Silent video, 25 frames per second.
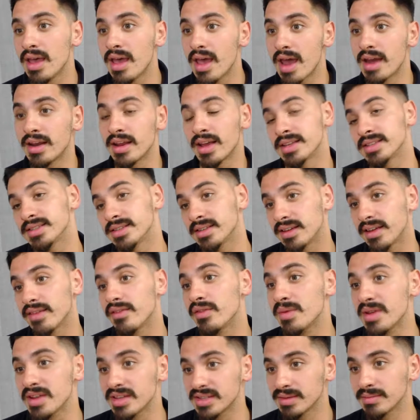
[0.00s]
and has given
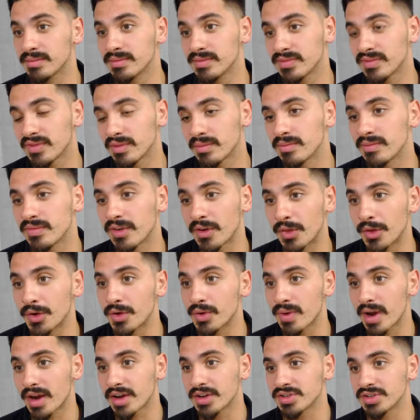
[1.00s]
me some further
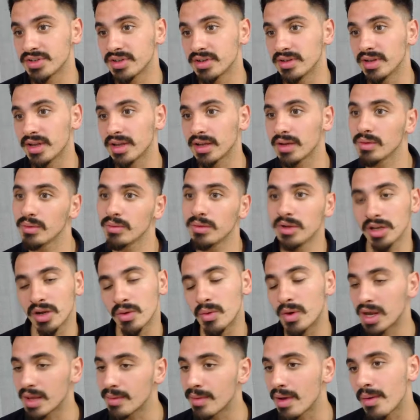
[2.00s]
direction in like
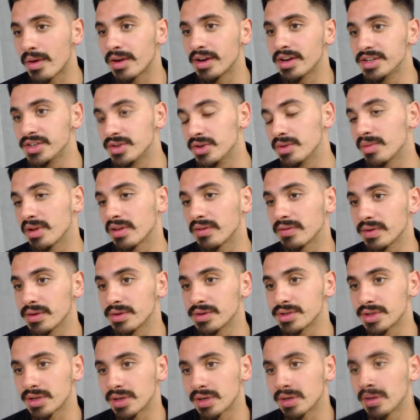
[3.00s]
what I might want to do in my
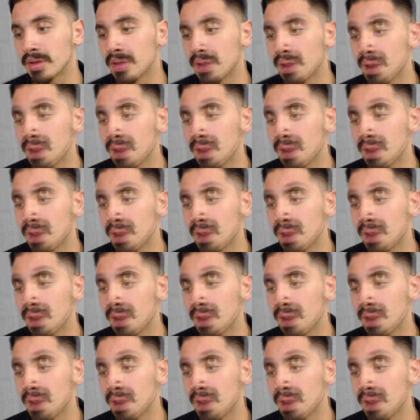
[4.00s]
future.